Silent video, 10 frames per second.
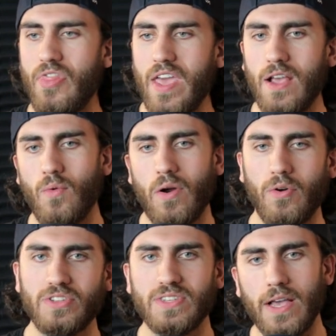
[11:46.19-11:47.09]
thing
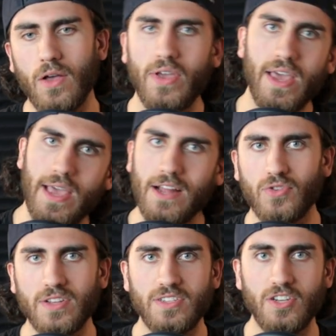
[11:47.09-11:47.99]
where it's like, okay, yeah,
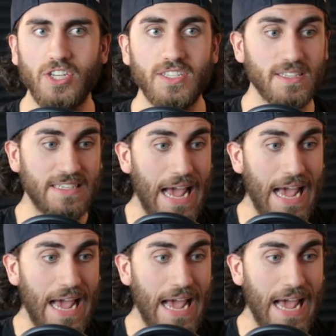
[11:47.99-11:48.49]
trust in Jesus.